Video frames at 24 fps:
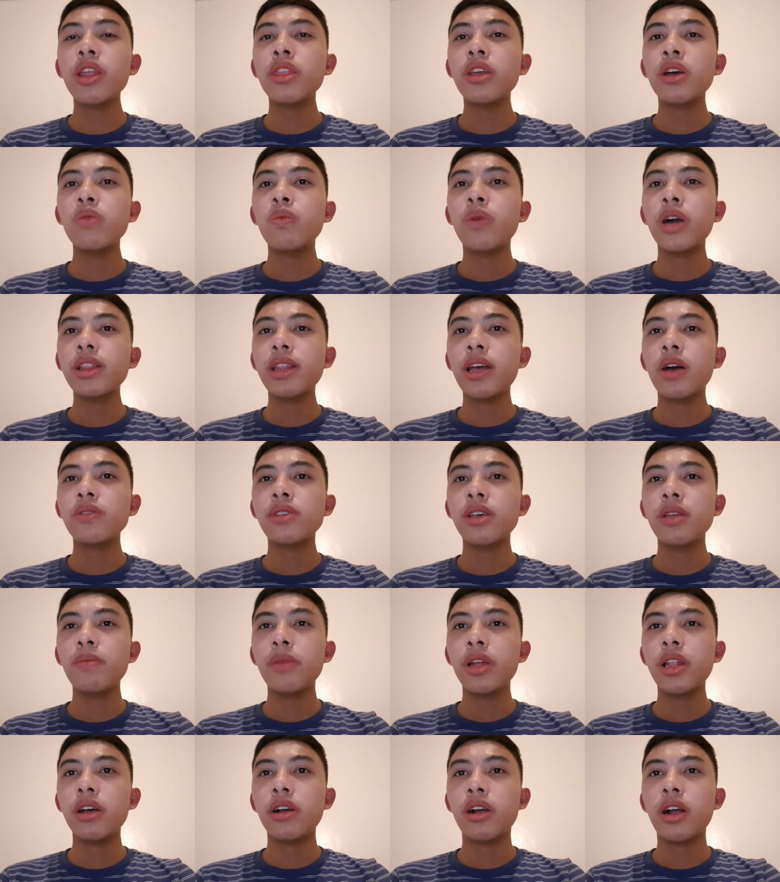than 1,000
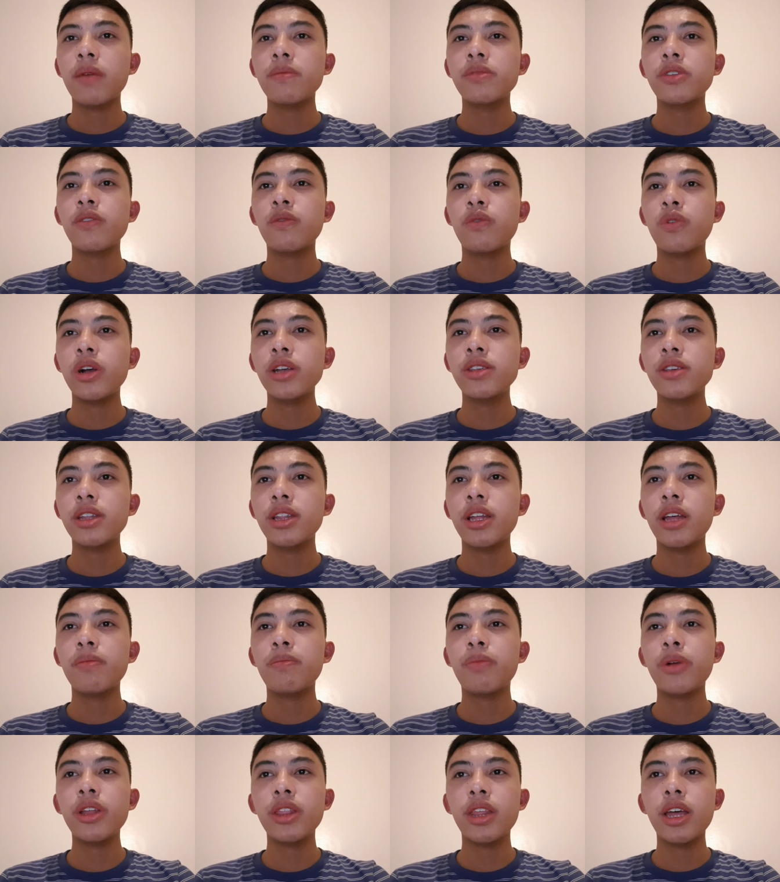milligrams of
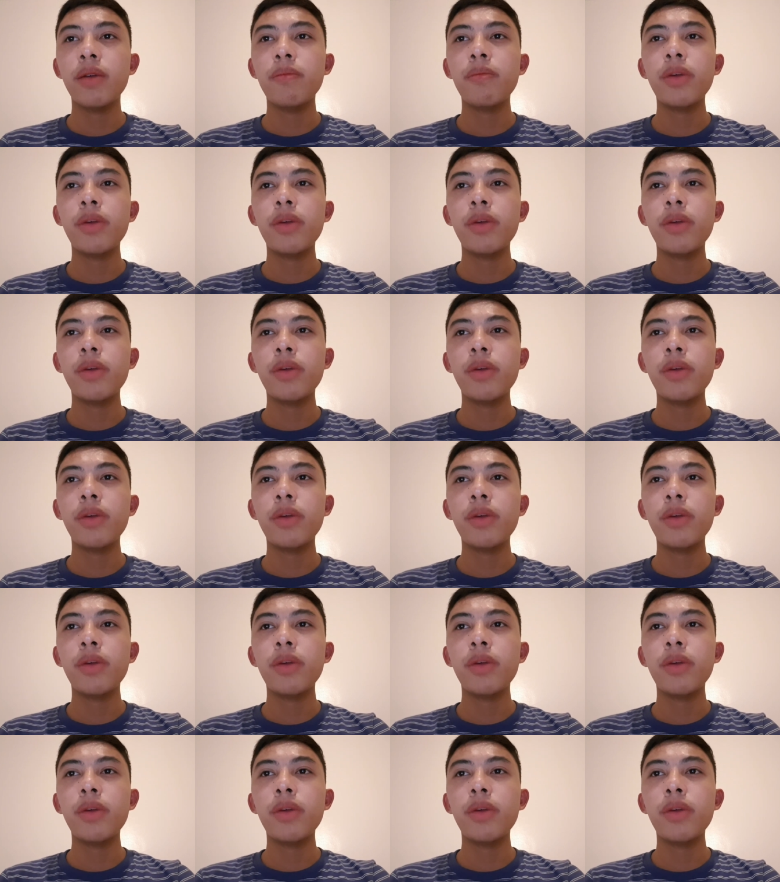quercetin per day